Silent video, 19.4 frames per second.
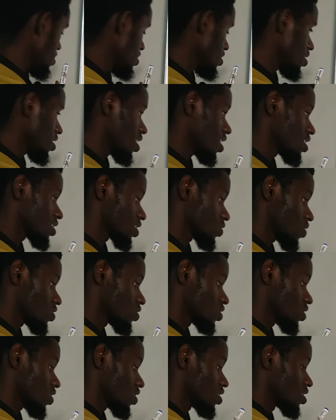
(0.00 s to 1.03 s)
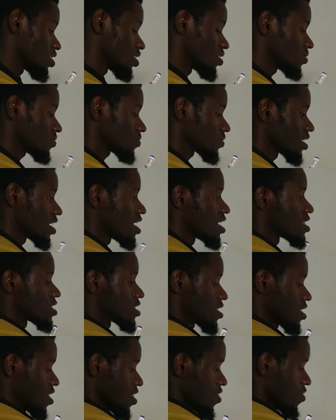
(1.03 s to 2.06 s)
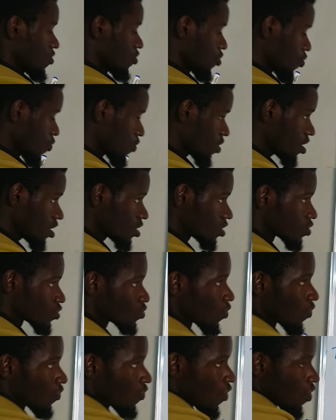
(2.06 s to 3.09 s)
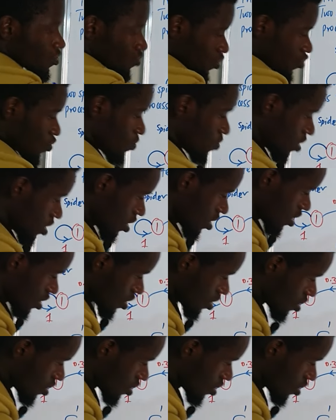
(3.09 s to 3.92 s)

then the last one, 3 to 4 is going to be